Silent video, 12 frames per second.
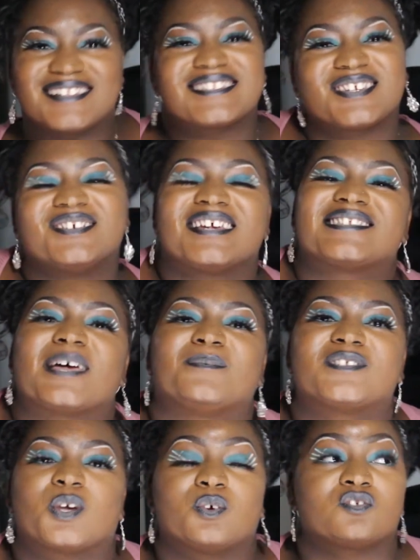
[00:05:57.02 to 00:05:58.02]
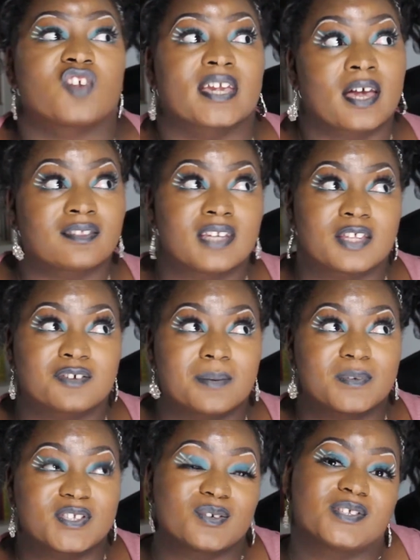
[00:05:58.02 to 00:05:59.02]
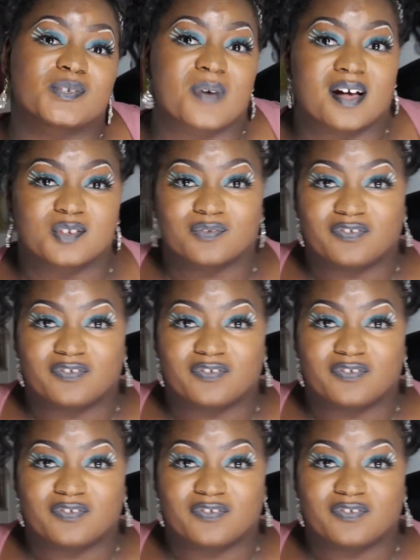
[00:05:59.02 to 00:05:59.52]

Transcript: see you next episode. Check out the other episodes as well. Don't